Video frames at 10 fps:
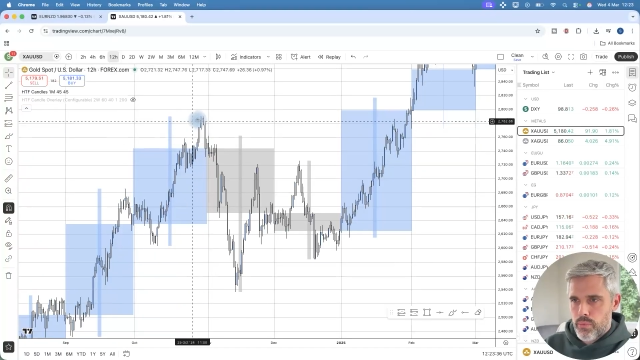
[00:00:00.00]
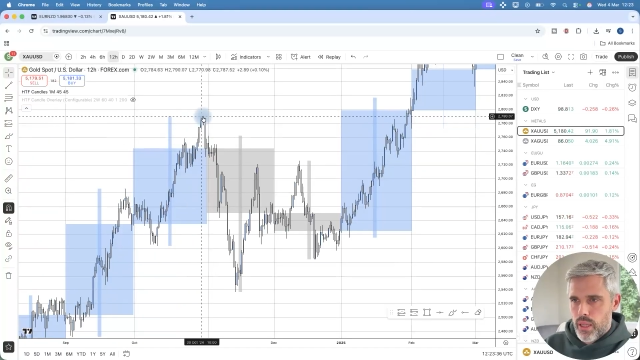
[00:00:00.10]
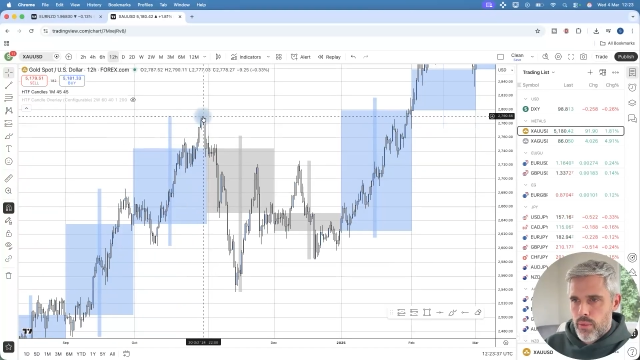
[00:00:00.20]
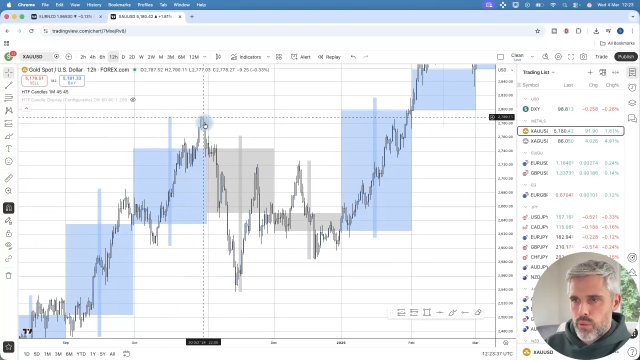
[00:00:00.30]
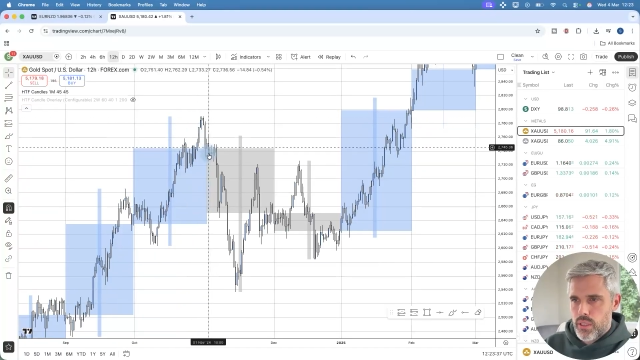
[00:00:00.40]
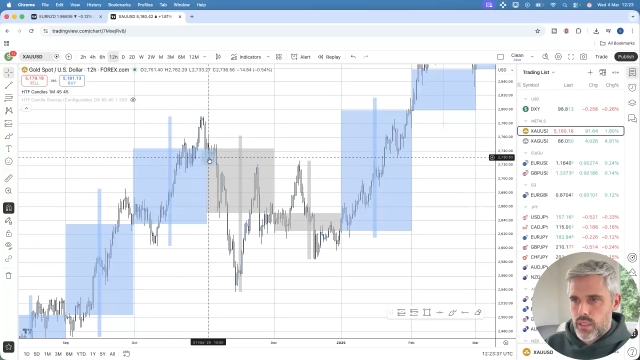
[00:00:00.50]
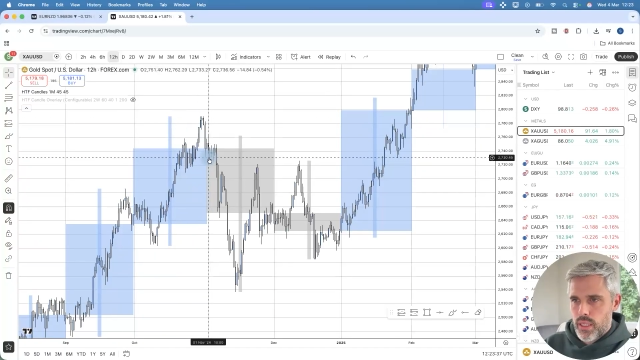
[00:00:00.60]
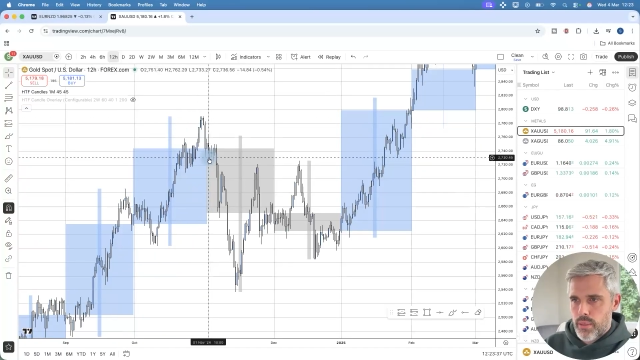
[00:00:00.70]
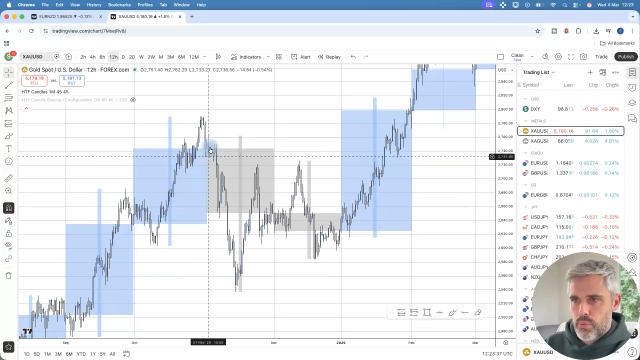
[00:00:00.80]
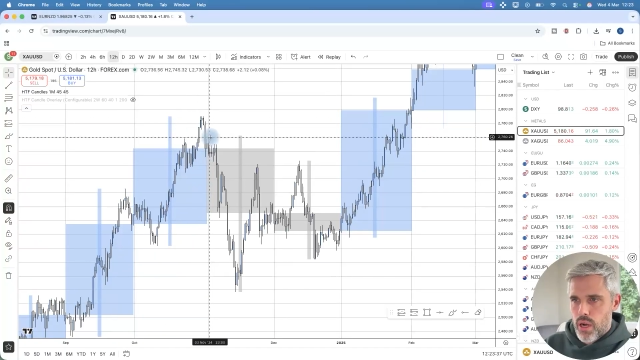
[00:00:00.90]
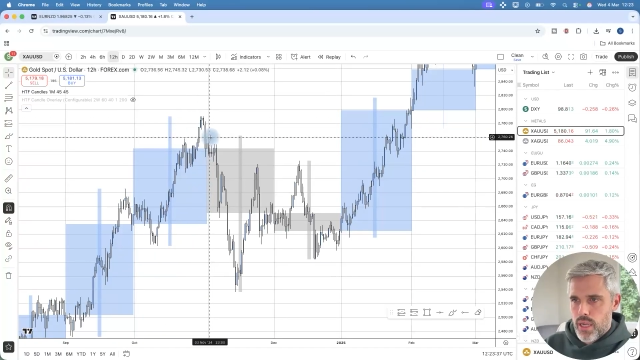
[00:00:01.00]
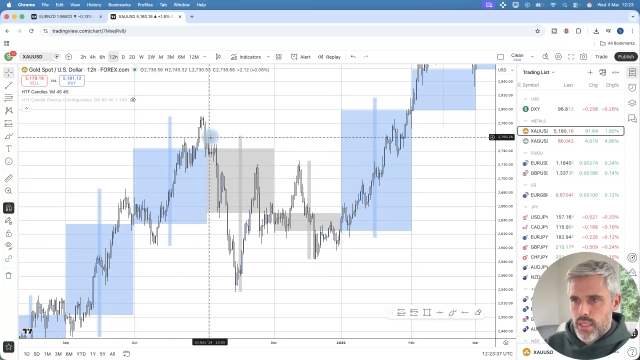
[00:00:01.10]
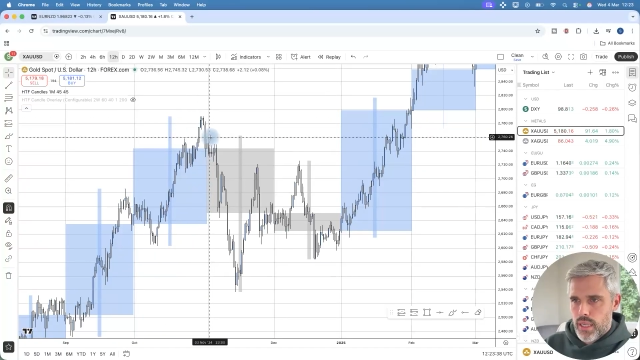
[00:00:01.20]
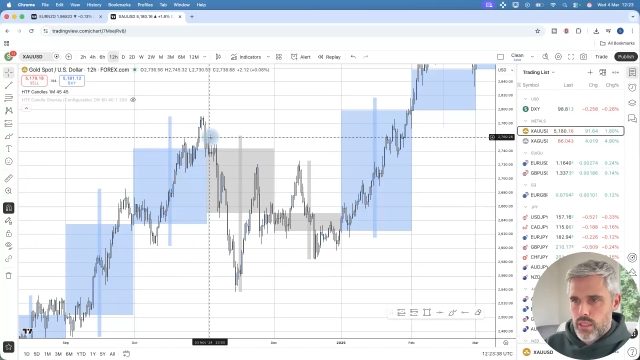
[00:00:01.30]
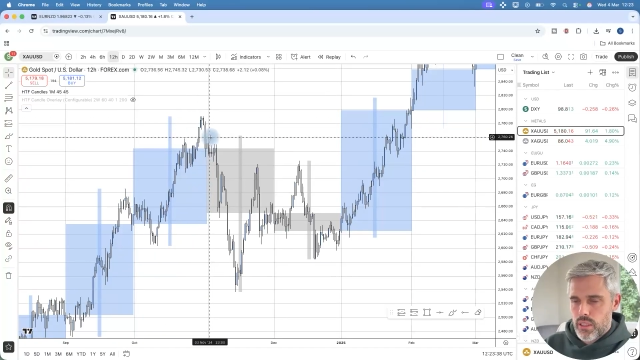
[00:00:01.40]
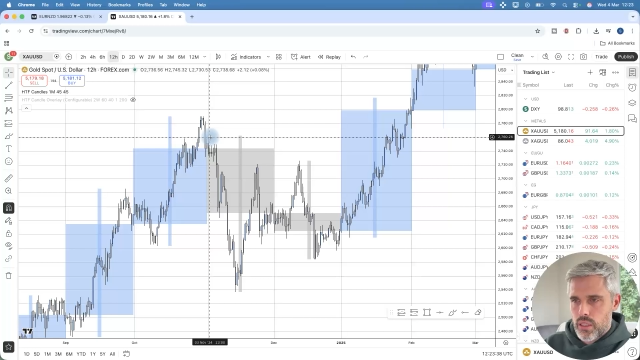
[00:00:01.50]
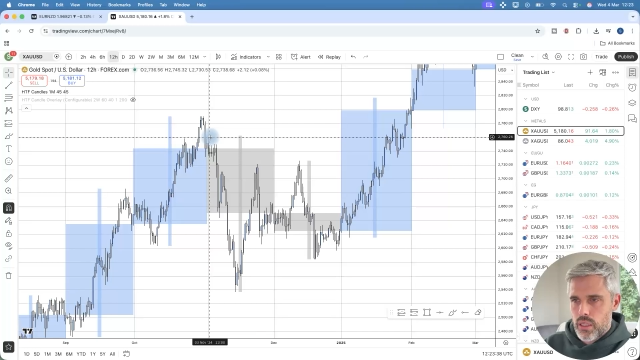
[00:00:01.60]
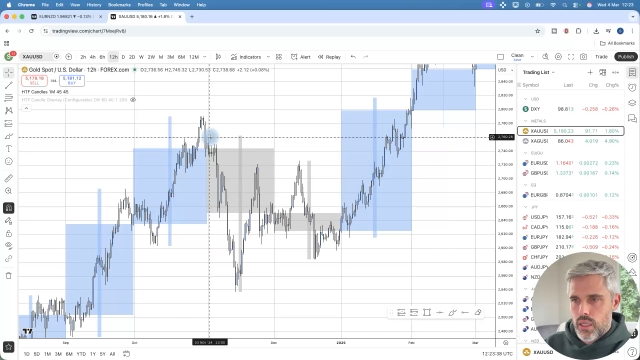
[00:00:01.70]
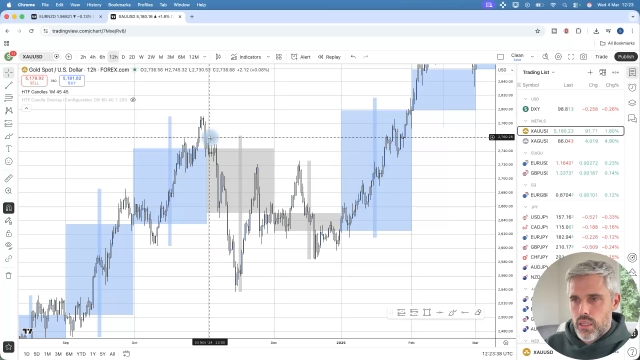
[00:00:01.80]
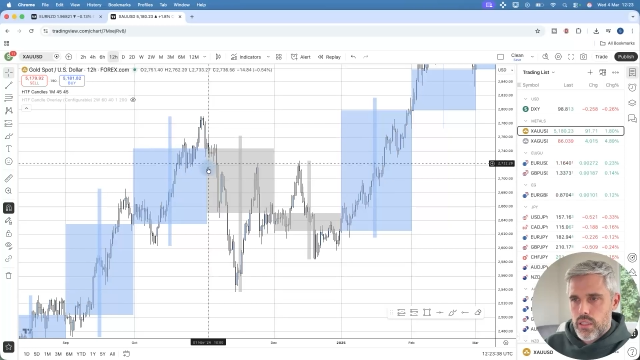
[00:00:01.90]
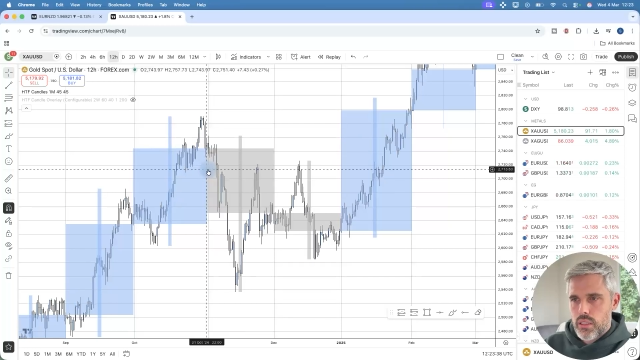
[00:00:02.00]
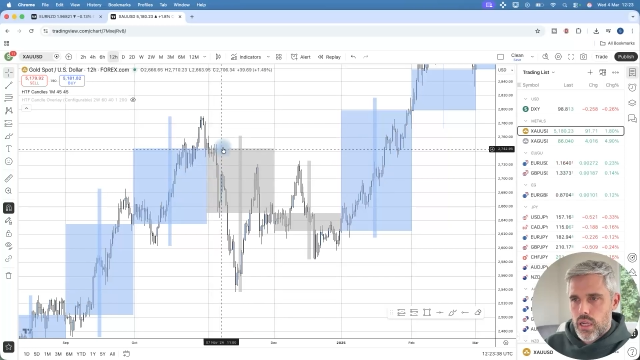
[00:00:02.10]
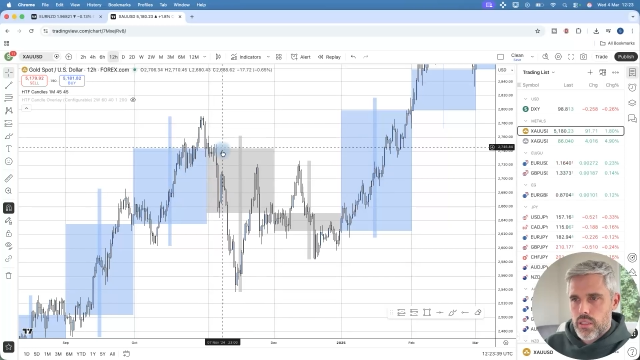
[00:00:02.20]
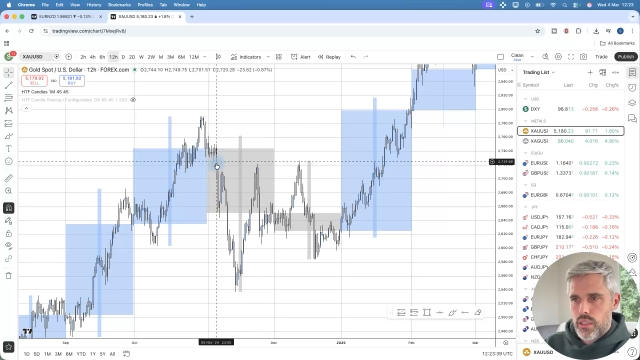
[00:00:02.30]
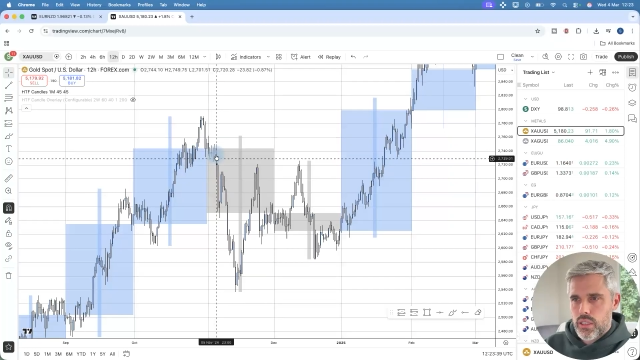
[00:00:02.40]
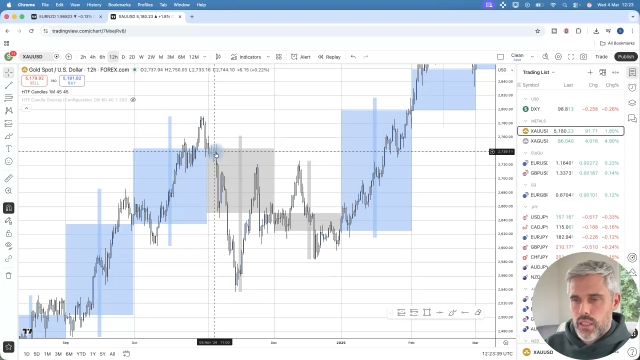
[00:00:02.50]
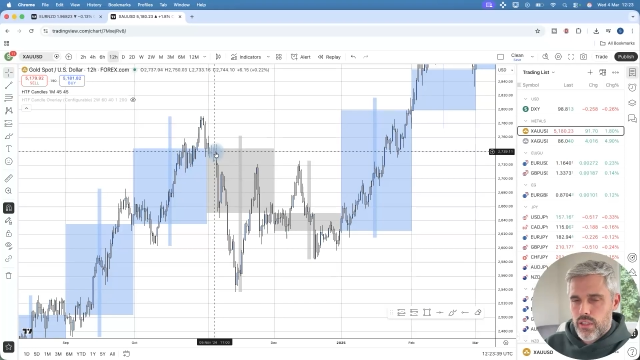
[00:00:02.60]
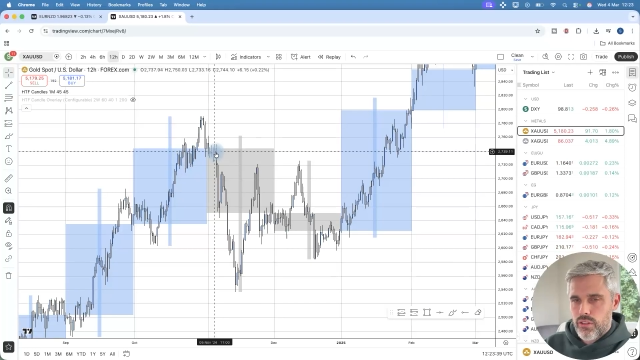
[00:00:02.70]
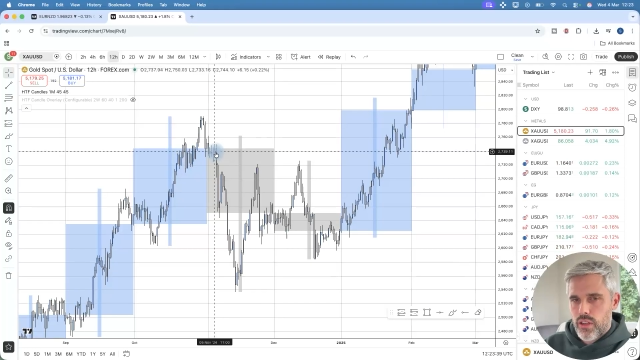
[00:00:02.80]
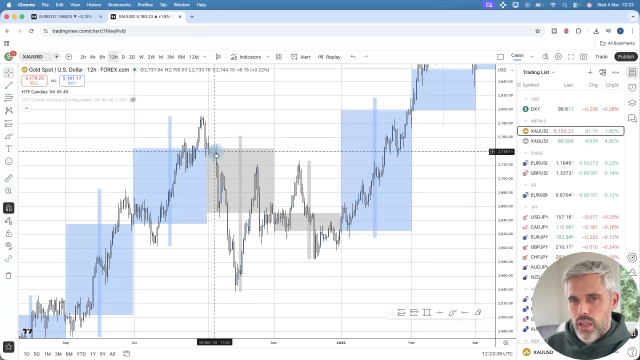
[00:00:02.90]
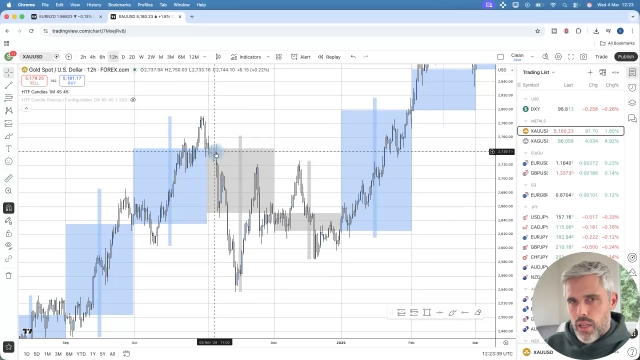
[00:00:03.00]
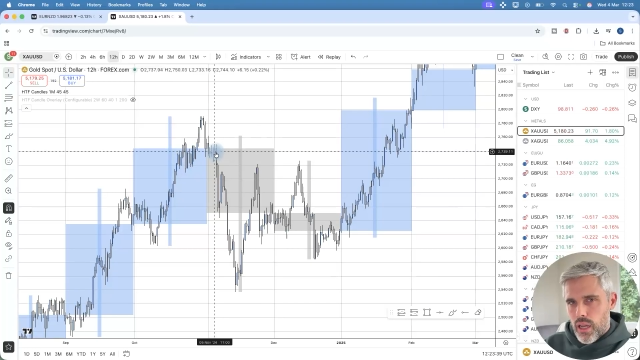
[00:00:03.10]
but then we see price action start to shift.